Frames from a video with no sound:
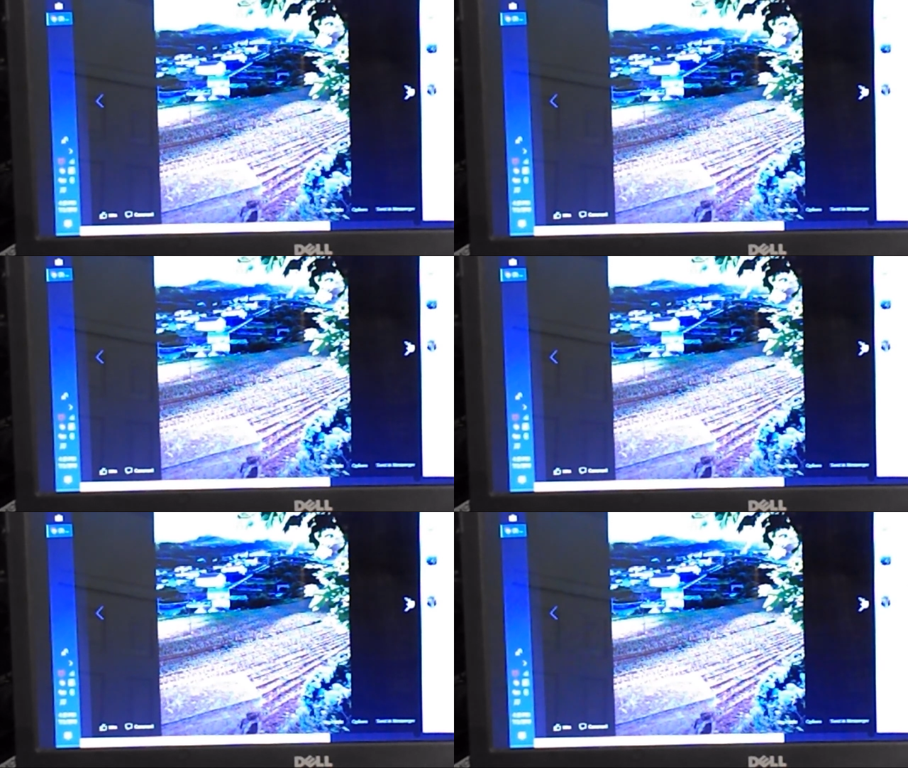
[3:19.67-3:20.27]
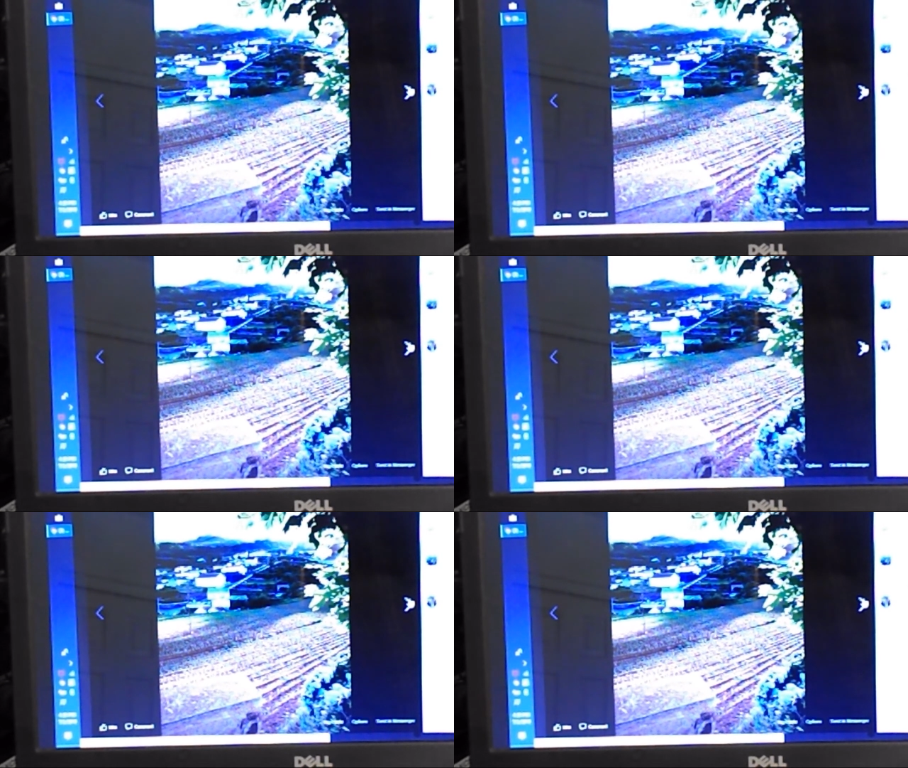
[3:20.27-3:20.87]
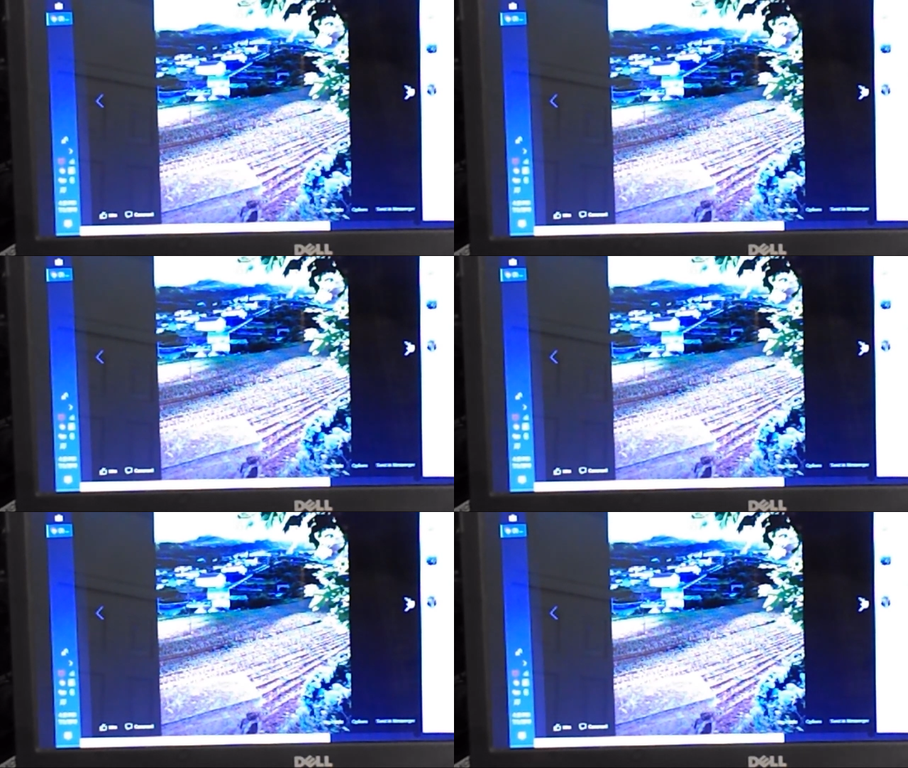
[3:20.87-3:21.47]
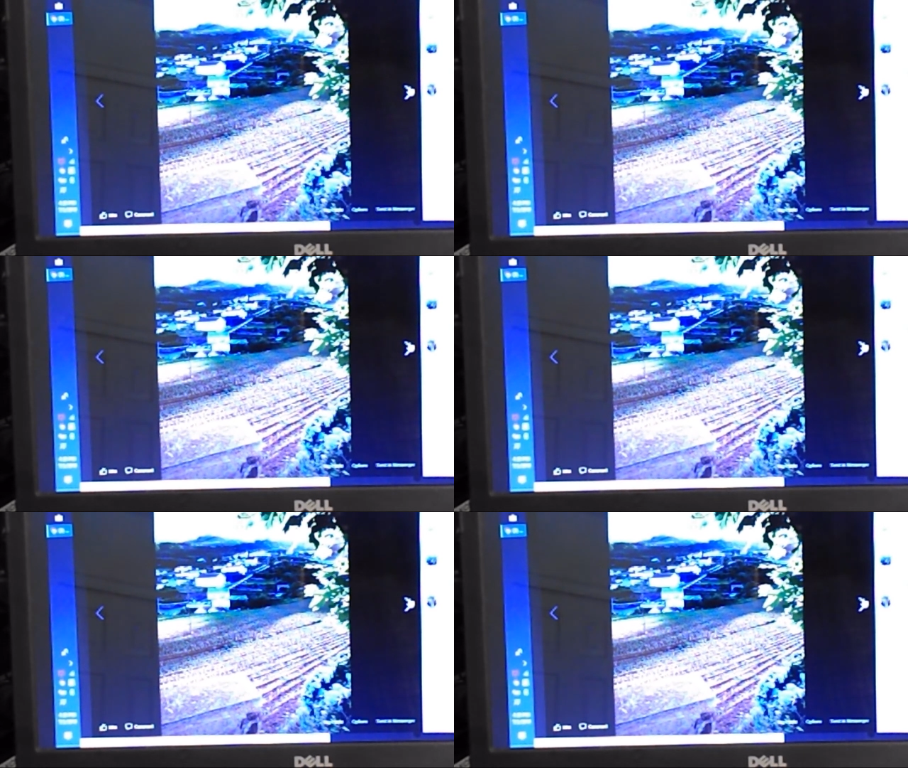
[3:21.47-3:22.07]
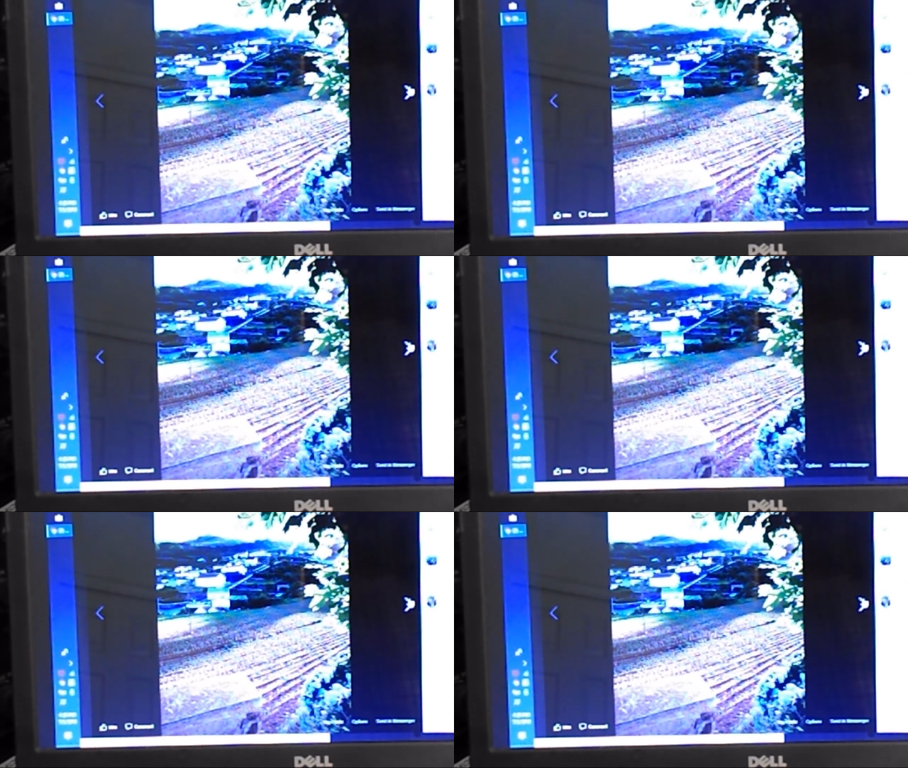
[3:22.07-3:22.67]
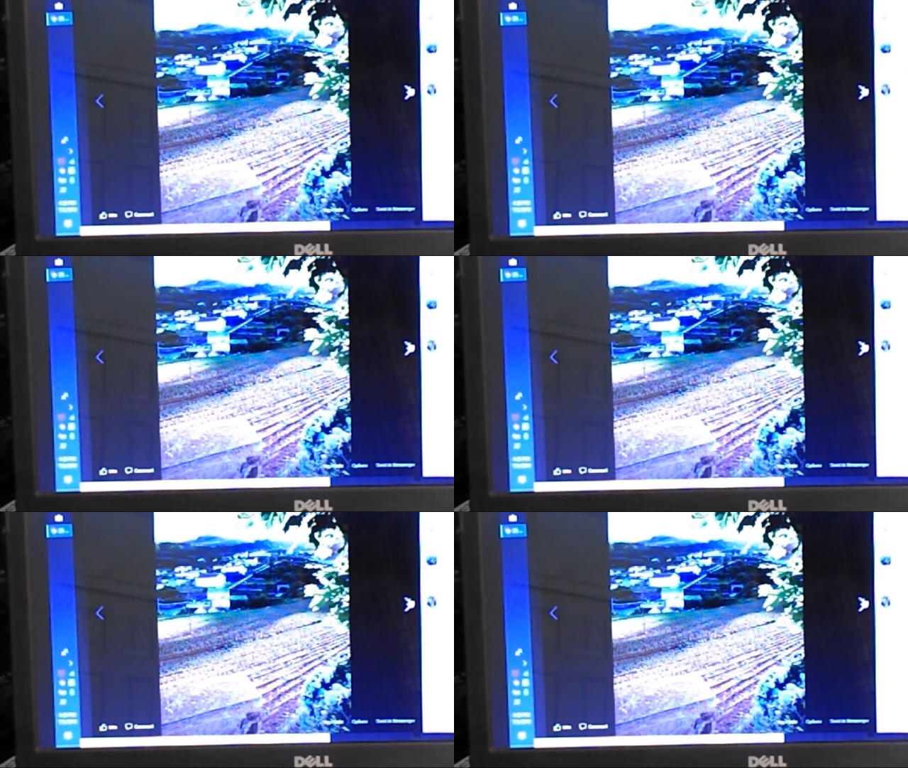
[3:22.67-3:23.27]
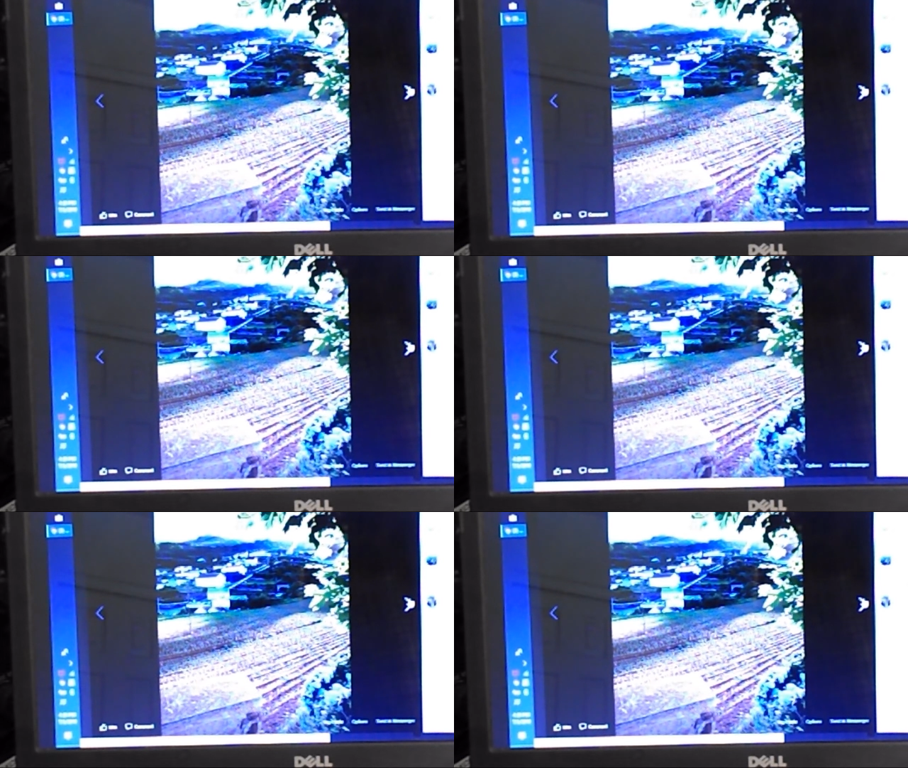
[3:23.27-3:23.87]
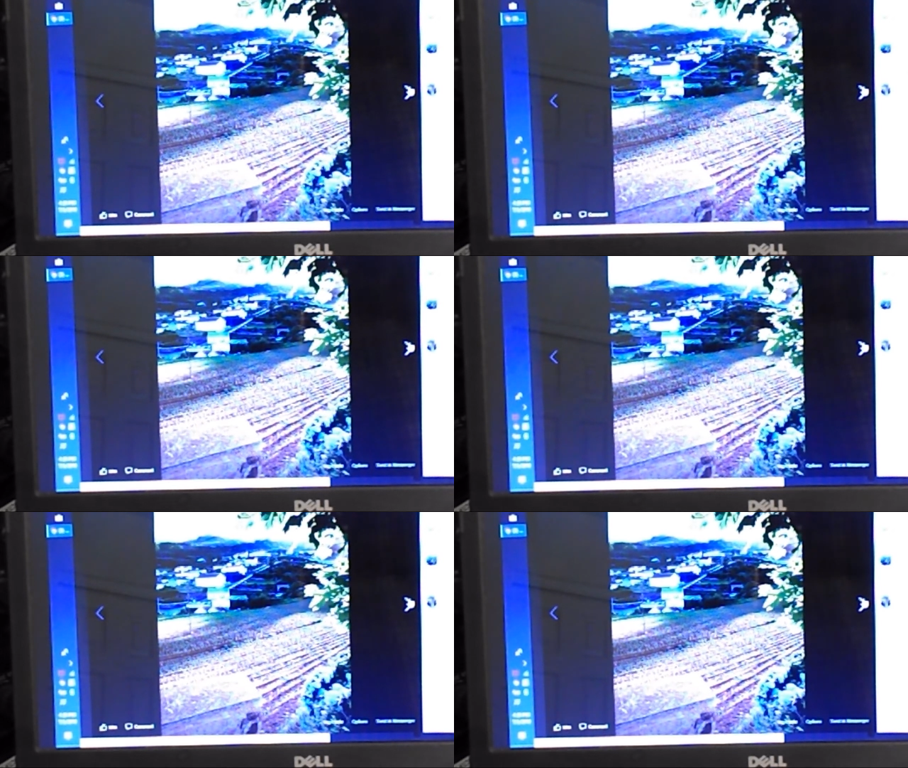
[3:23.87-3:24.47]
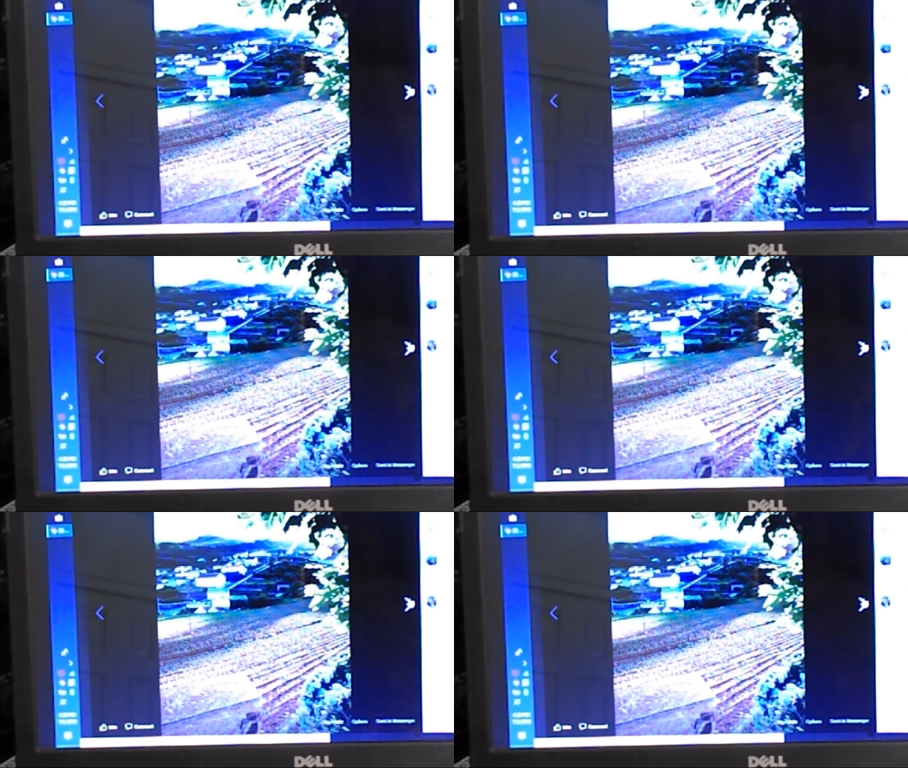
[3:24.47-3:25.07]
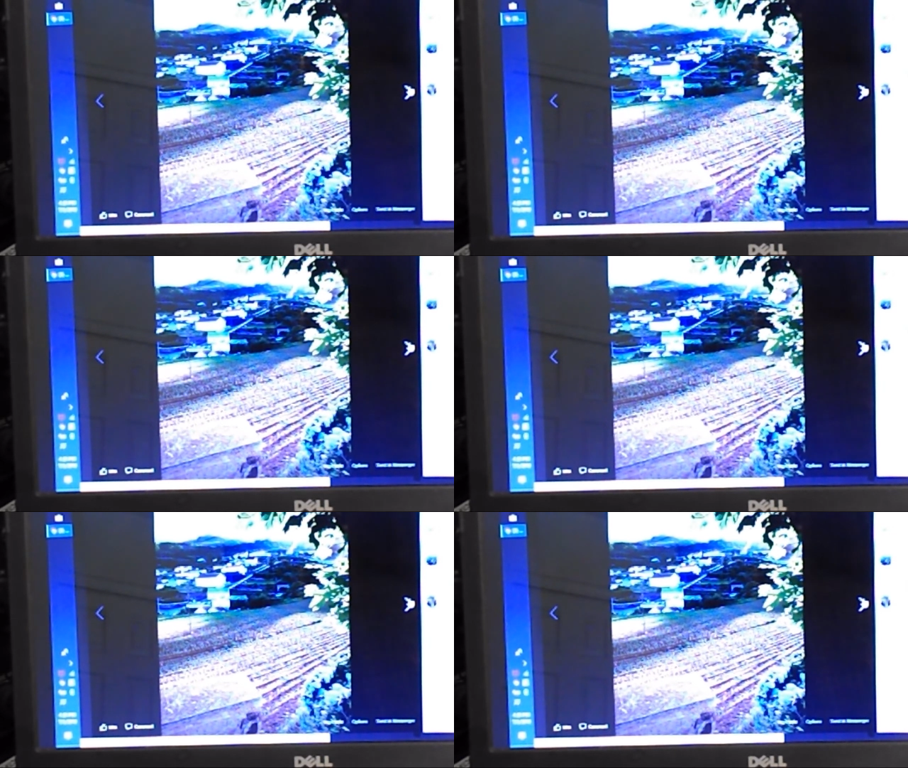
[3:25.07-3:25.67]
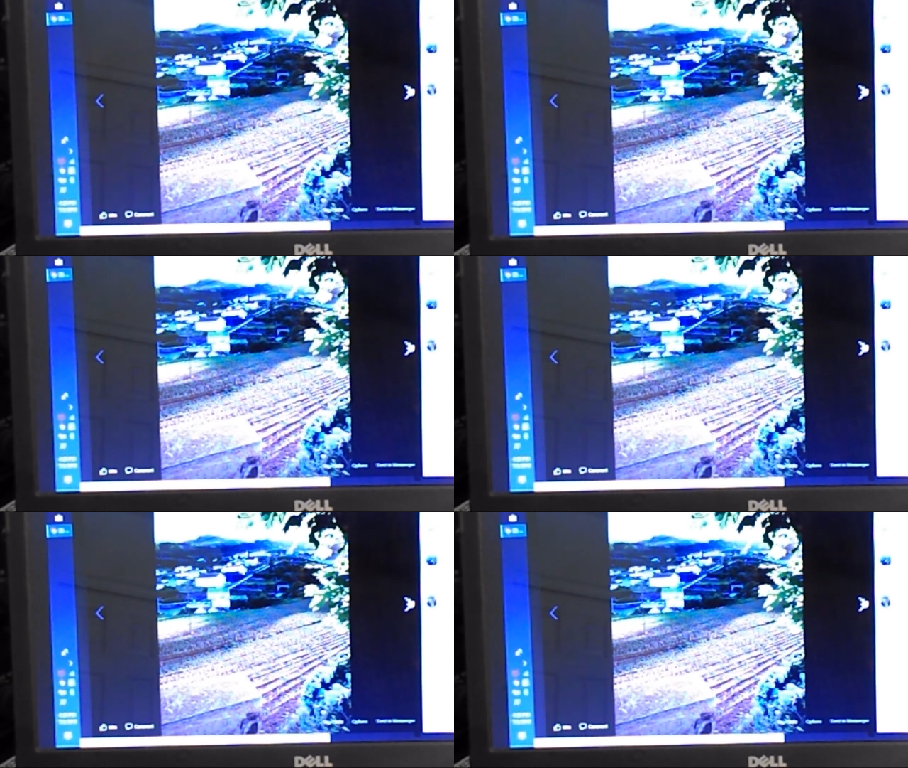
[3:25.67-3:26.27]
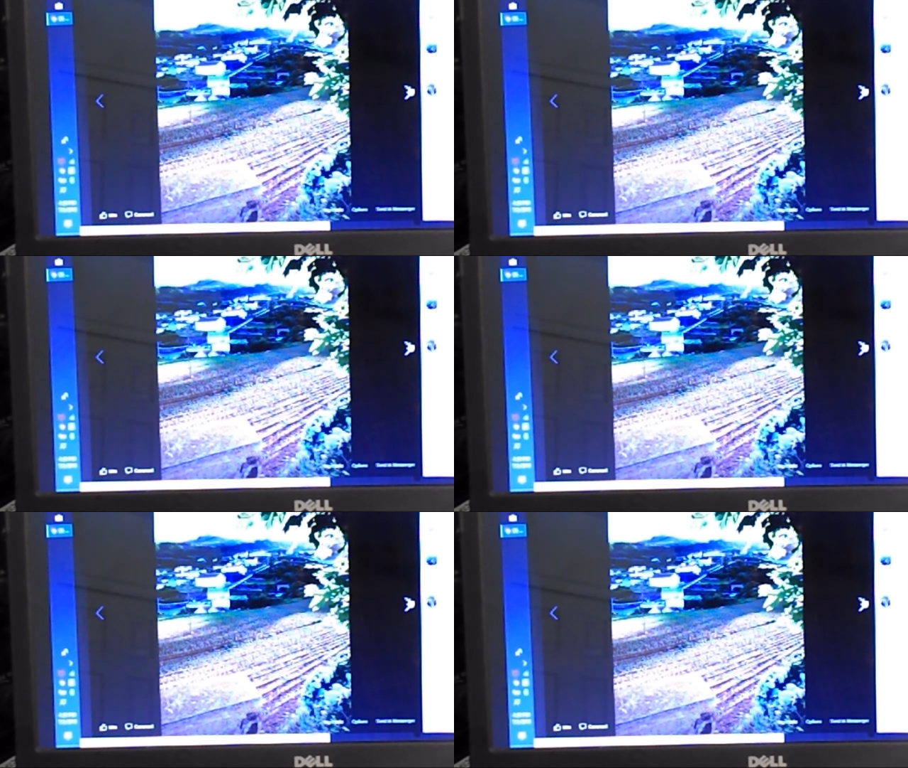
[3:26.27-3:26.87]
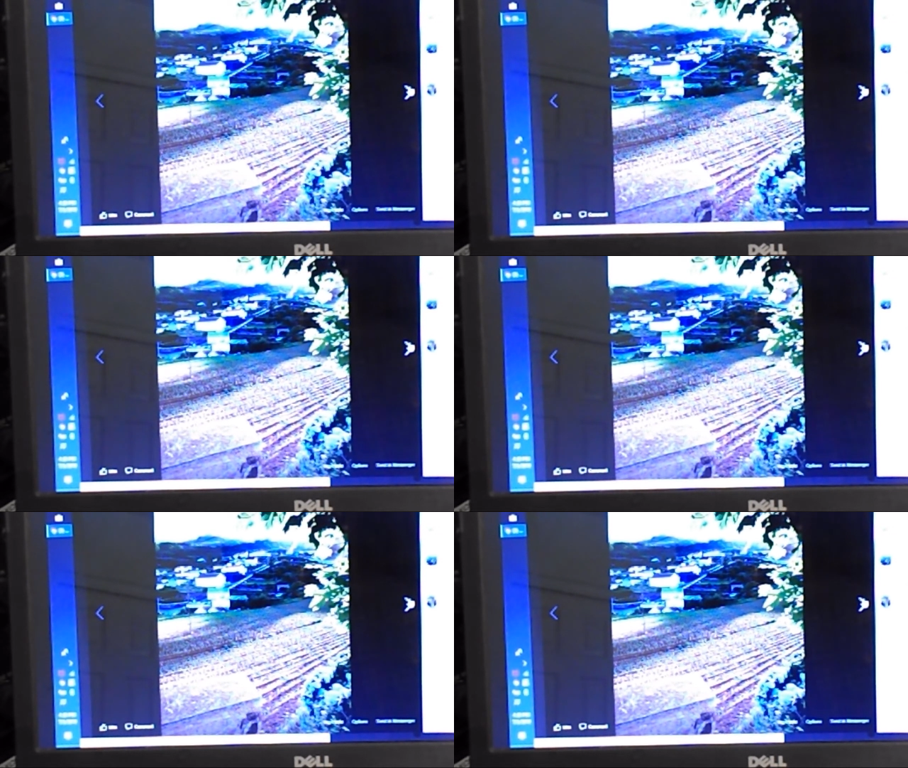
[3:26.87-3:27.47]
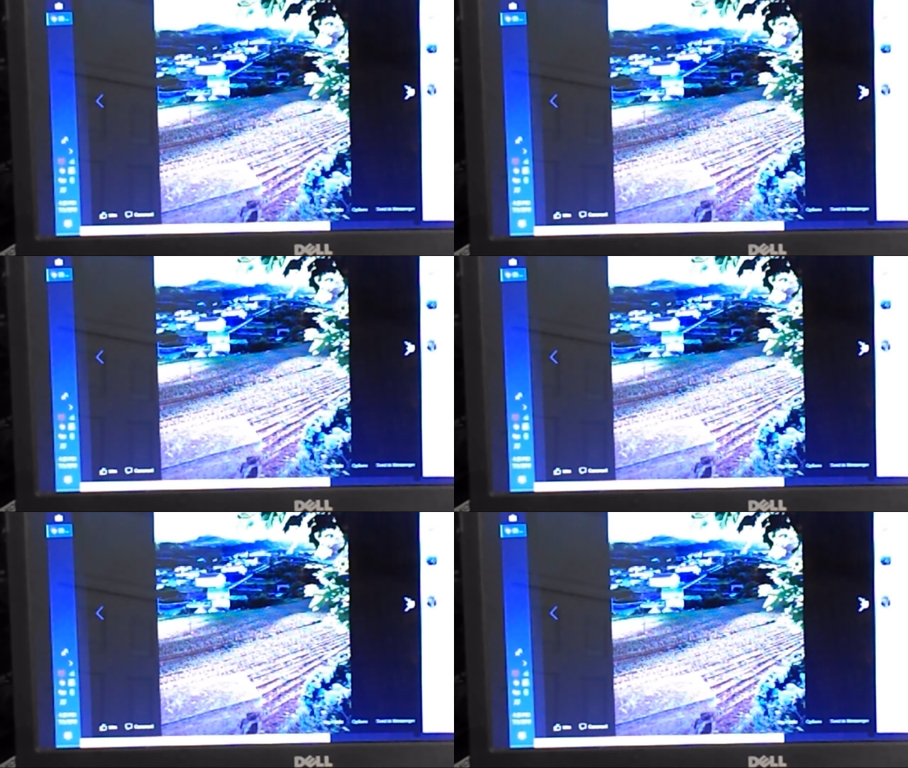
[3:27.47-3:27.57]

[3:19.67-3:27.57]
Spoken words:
No face is visible, so there are no lips to read.